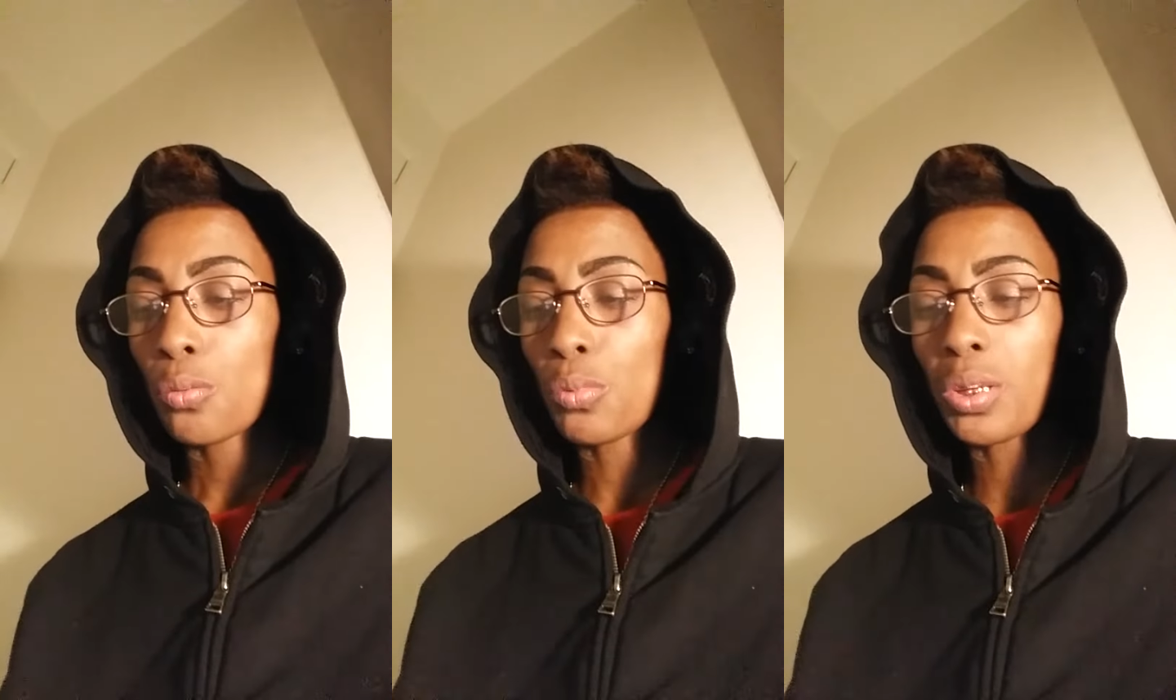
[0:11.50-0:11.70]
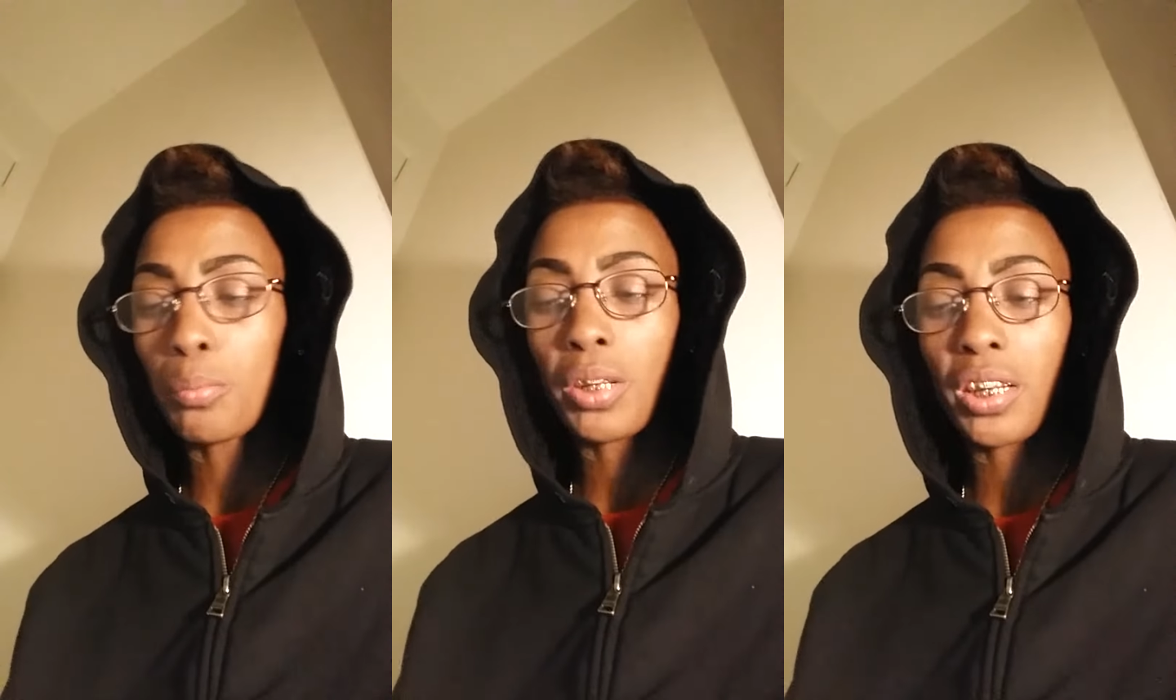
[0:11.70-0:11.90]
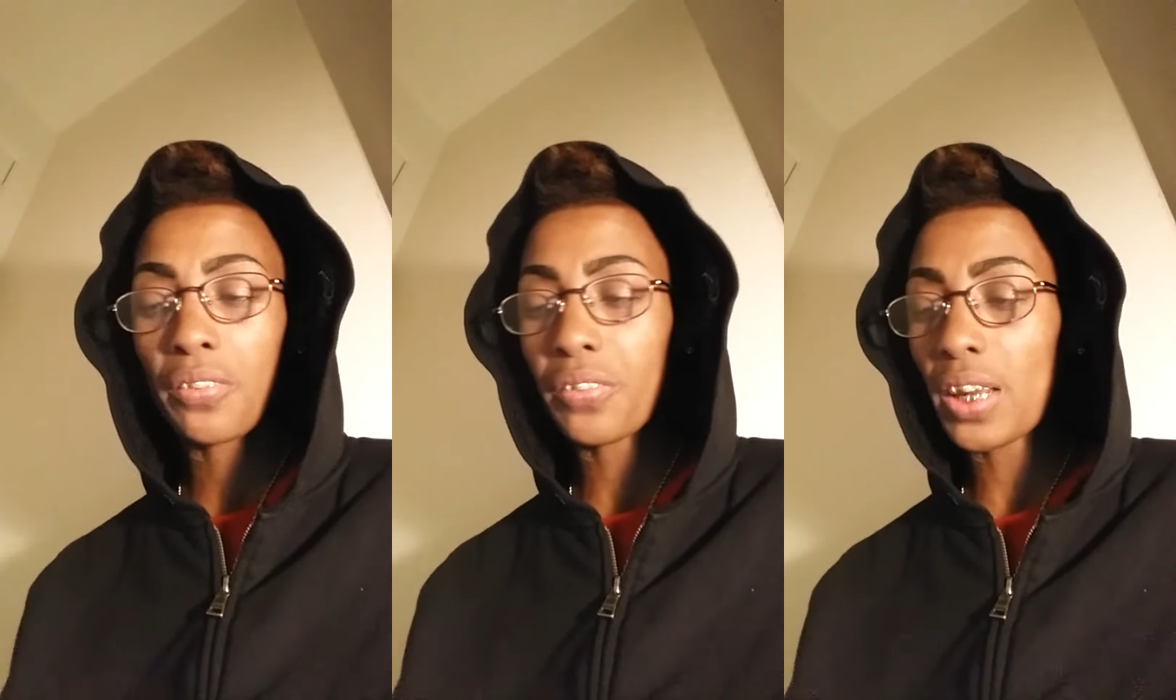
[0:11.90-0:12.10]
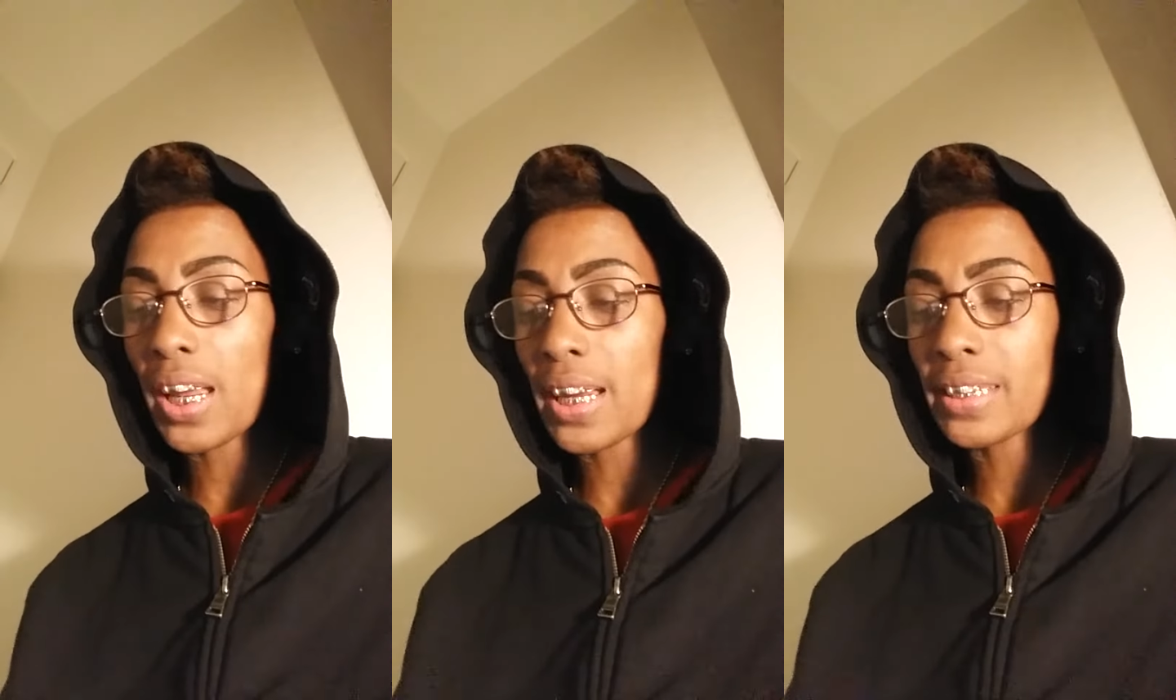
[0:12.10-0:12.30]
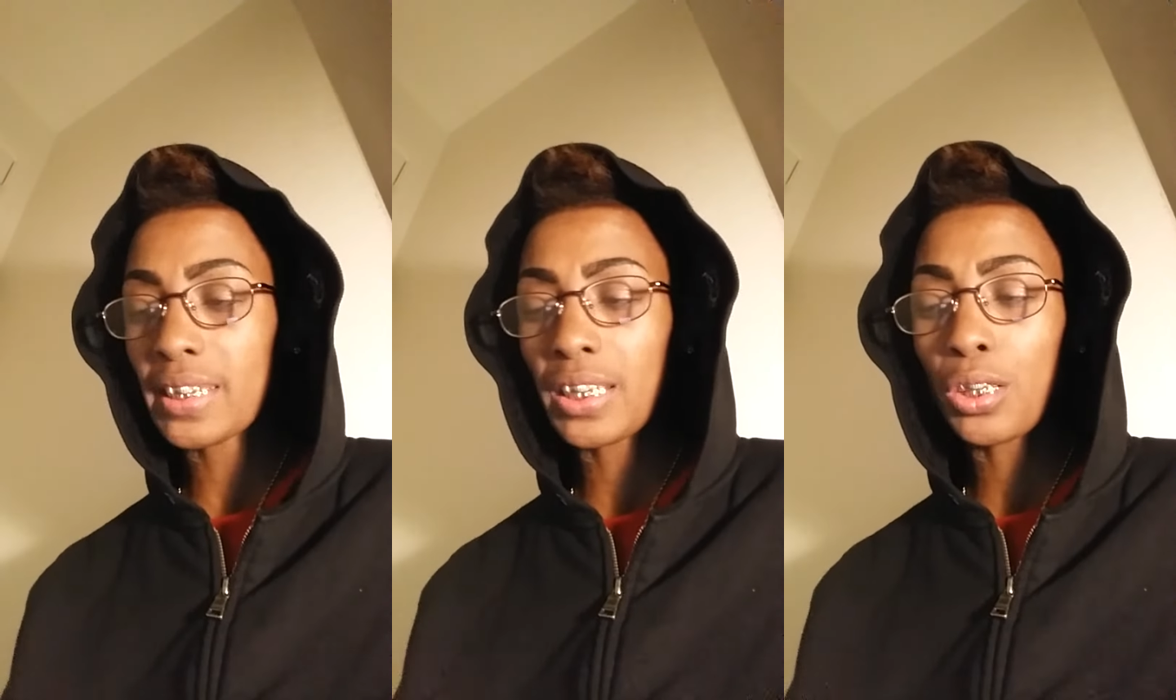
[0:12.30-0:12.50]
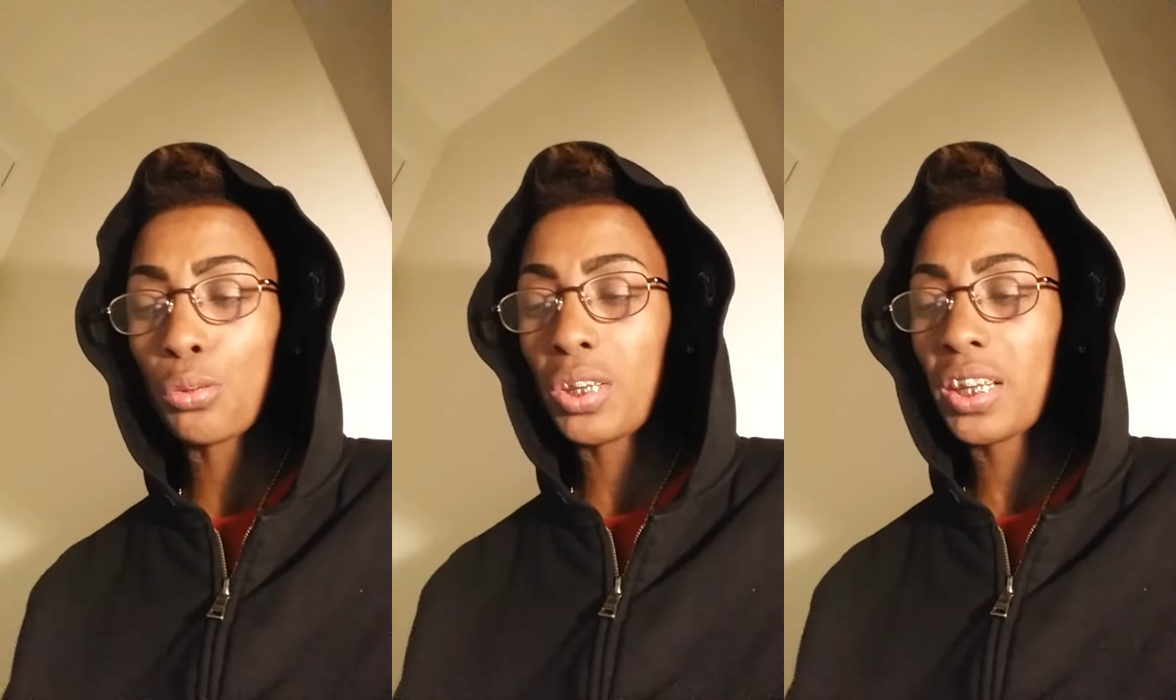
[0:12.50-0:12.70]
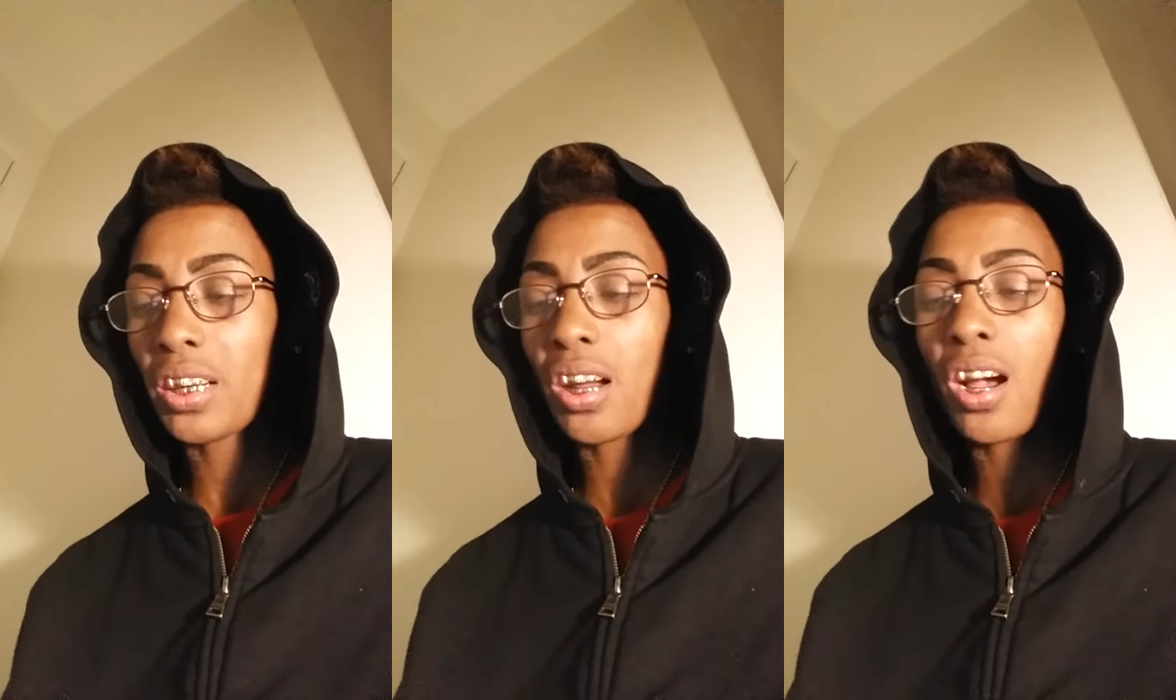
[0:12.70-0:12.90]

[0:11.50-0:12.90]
with butterflies eluding